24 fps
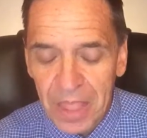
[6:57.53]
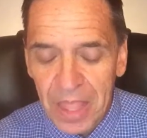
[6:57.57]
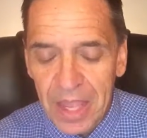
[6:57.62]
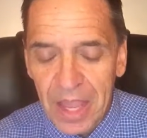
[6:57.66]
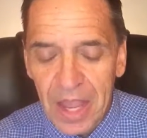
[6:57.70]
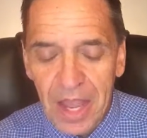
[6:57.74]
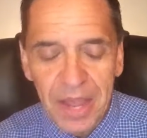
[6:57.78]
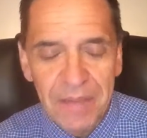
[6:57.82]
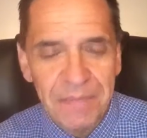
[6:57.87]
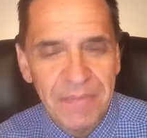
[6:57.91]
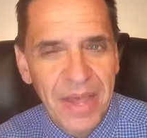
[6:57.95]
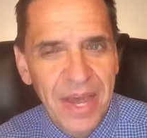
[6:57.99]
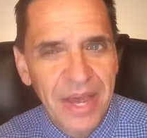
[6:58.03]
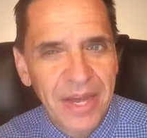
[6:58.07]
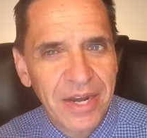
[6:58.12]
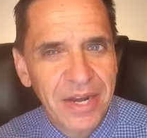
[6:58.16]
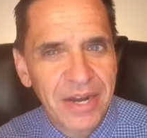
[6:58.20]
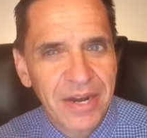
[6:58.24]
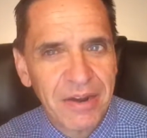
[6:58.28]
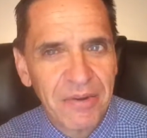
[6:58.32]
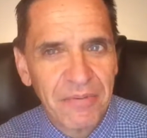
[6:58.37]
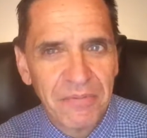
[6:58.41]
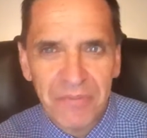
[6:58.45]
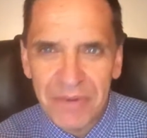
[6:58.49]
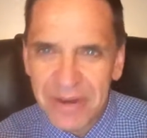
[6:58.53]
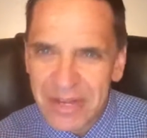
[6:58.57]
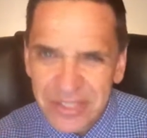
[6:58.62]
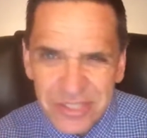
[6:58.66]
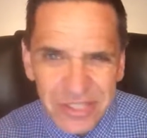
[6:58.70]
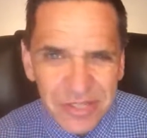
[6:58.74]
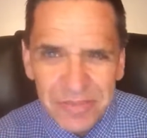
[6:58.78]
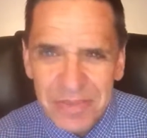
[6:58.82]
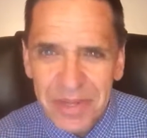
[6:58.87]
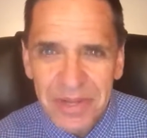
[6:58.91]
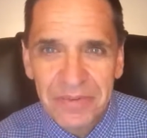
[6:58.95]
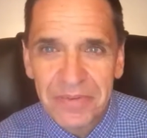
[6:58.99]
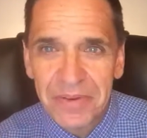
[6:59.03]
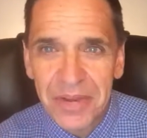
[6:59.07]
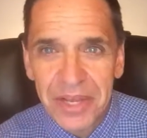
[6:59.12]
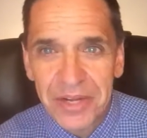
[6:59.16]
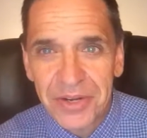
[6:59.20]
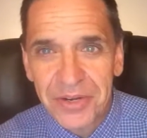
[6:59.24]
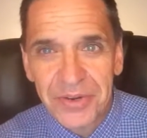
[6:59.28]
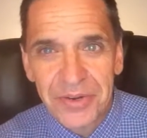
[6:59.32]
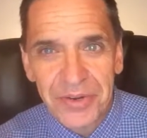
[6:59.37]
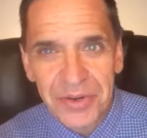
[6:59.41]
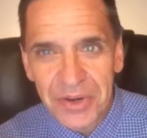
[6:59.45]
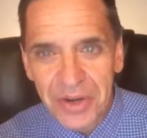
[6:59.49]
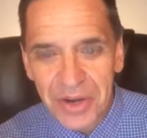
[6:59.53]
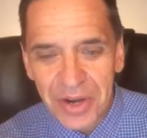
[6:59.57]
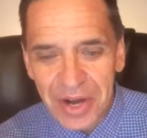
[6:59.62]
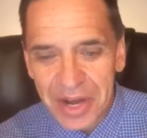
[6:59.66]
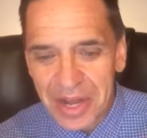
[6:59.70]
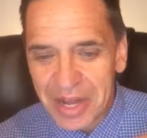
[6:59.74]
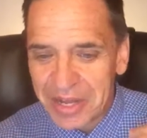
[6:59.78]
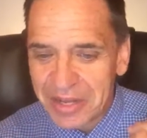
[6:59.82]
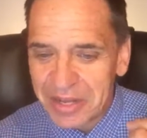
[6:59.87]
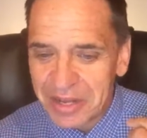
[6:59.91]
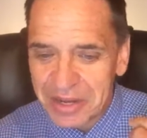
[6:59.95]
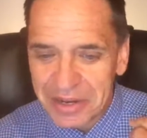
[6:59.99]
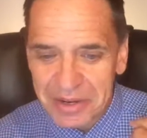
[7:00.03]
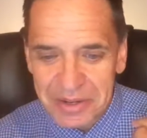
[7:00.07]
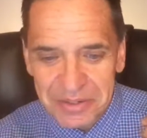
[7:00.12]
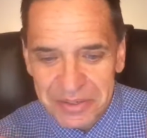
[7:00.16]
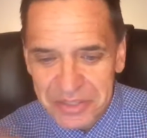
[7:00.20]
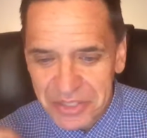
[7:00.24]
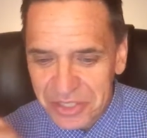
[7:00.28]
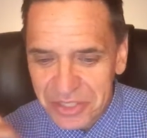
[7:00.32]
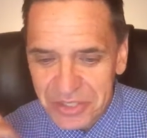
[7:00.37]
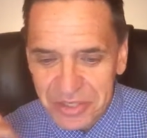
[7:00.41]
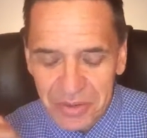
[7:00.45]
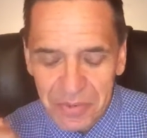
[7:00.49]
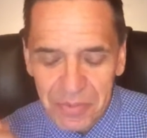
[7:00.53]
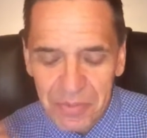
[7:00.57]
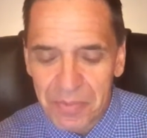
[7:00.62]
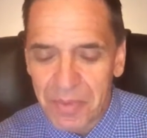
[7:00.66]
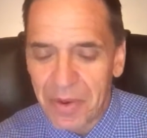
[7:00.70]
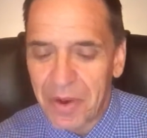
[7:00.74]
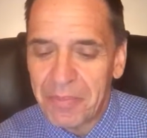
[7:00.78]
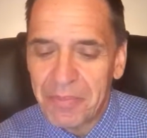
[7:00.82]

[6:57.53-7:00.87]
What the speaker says: I'm not a resume writer or just a